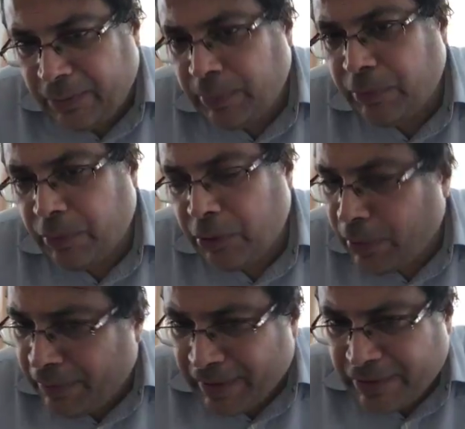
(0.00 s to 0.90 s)
before you
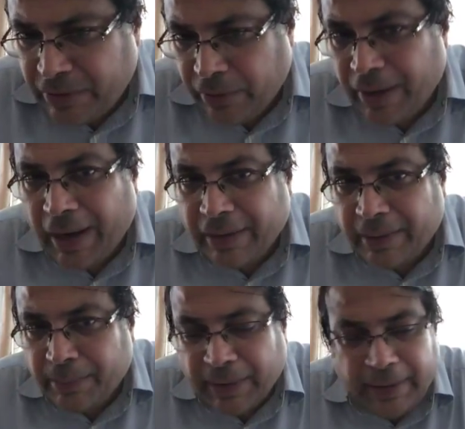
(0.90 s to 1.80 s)
invest your
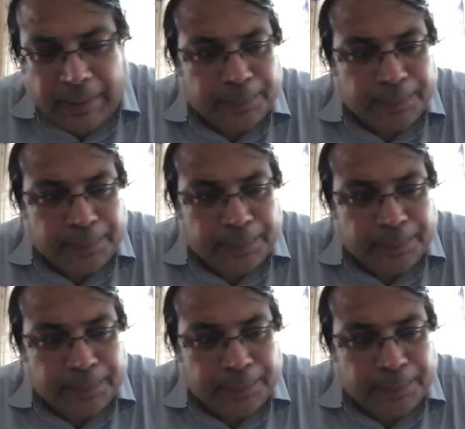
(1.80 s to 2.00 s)
hard-earned money.